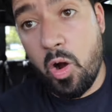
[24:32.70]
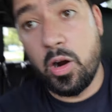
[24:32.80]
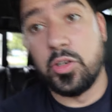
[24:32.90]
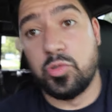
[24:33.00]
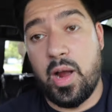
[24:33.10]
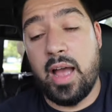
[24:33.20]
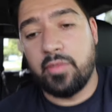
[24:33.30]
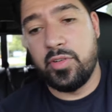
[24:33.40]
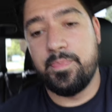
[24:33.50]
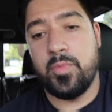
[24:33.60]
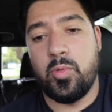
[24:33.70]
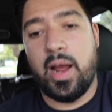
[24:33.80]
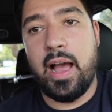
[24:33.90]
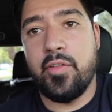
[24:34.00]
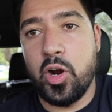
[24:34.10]
R drive,
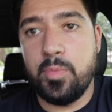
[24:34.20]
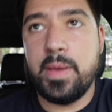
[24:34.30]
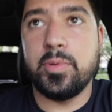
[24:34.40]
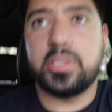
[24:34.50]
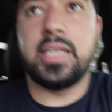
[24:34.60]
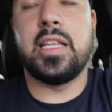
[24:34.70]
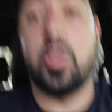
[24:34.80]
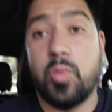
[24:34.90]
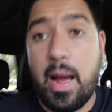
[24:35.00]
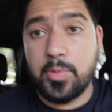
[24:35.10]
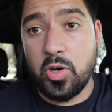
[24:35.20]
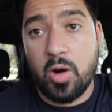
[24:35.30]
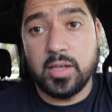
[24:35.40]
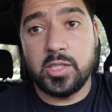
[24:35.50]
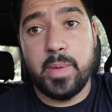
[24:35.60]
right? I've heard people say that the Raptor
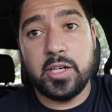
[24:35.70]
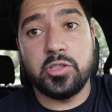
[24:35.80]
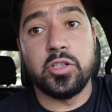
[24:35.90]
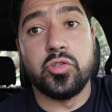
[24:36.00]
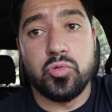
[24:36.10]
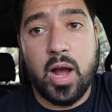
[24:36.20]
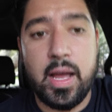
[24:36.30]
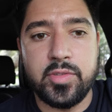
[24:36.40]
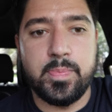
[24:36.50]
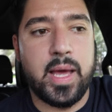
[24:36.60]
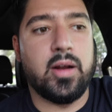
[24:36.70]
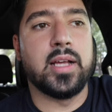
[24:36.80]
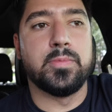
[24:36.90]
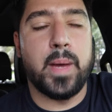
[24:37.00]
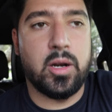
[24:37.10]
R especially drives better,
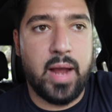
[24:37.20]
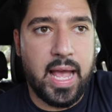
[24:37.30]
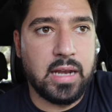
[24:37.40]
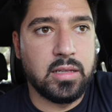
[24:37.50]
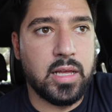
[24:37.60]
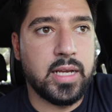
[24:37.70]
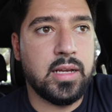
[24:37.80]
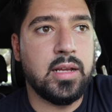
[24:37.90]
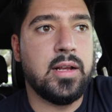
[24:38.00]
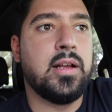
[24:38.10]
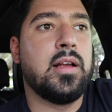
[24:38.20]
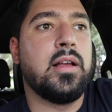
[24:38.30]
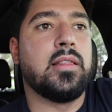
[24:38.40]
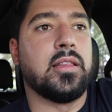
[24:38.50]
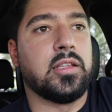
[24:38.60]
has better handling
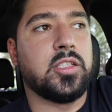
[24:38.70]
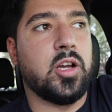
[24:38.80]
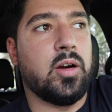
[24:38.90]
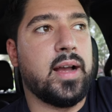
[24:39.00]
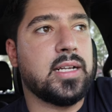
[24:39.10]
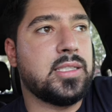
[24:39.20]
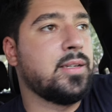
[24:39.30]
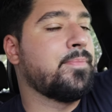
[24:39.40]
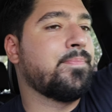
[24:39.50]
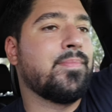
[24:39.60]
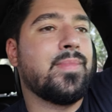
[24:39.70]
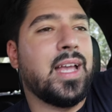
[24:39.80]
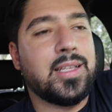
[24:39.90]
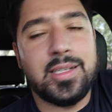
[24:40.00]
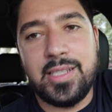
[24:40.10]
than the TRX.
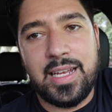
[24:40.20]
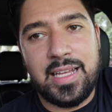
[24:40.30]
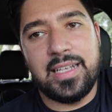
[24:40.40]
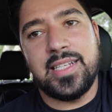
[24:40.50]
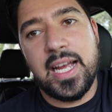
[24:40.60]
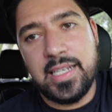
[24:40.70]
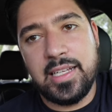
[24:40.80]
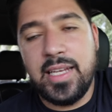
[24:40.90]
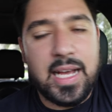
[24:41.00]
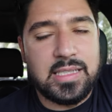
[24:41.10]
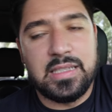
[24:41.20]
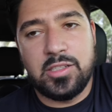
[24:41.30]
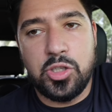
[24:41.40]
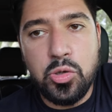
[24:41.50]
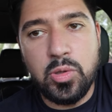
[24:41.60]
It doesn't, it like technically has
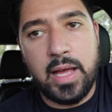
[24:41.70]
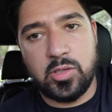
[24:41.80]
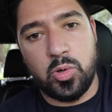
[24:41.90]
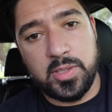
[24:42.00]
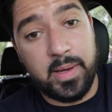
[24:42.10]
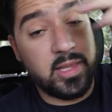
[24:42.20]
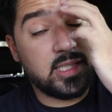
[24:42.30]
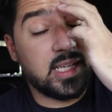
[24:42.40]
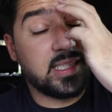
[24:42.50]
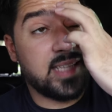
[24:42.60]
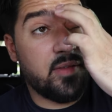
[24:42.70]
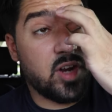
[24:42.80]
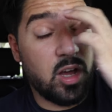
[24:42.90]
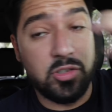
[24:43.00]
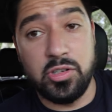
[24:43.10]
two less horsepower. This has
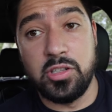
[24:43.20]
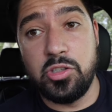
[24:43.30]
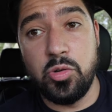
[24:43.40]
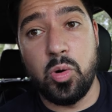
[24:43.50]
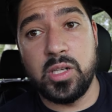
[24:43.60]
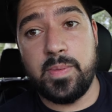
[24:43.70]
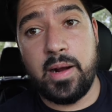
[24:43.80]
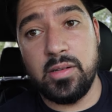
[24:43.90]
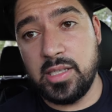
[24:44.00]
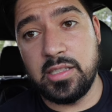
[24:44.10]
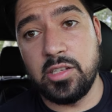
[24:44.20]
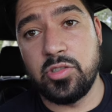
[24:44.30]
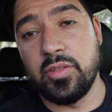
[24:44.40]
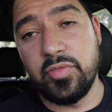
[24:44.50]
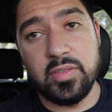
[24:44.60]
702 horsepower,
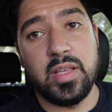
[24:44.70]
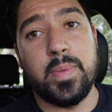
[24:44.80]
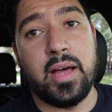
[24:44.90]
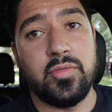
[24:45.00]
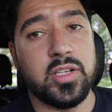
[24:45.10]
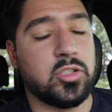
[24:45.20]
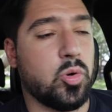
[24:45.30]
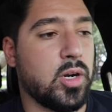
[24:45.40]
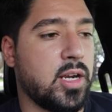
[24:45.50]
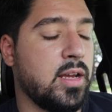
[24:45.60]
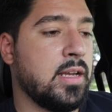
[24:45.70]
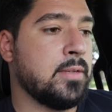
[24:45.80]
650 pound-feet of torque.